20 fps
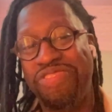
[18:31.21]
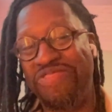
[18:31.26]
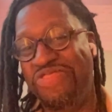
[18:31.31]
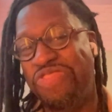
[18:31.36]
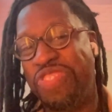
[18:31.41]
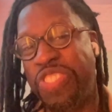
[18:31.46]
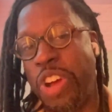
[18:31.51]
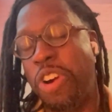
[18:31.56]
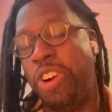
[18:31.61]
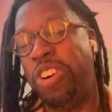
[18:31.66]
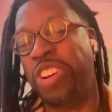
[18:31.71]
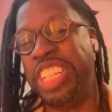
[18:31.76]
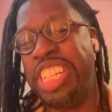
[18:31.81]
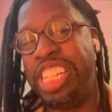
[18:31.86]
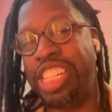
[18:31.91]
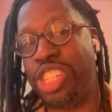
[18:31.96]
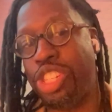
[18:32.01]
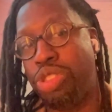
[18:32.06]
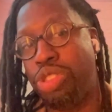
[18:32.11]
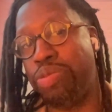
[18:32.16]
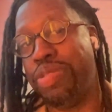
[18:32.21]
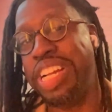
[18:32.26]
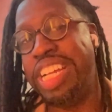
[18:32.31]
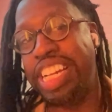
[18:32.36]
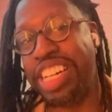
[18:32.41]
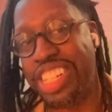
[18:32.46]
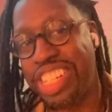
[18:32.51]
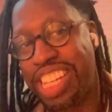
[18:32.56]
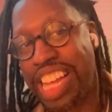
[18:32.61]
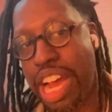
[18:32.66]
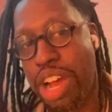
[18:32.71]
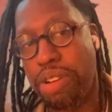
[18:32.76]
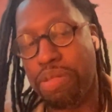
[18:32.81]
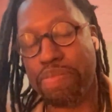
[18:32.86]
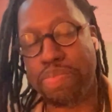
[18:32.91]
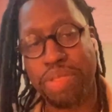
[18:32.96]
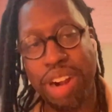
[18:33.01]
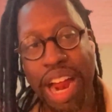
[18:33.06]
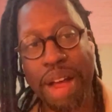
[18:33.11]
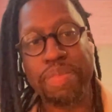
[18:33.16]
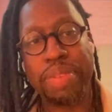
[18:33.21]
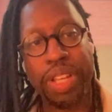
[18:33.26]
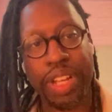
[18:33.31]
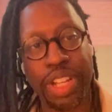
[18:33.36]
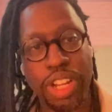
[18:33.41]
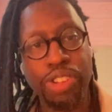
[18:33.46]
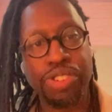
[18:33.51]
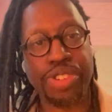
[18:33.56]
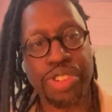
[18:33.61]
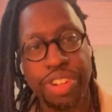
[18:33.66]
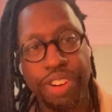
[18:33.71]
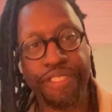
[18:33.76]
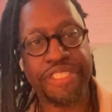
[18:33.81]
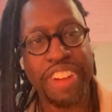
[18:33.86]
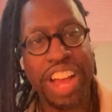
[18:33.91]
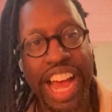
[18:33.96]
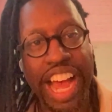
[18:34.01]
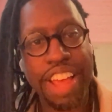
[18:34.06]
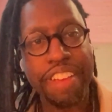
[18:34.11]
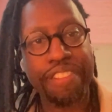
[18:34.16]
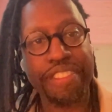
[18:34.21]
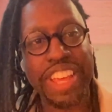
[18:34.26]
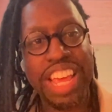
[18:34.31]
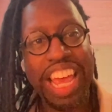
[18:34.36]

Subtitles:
the earliest 3 years out, probably closer to 5,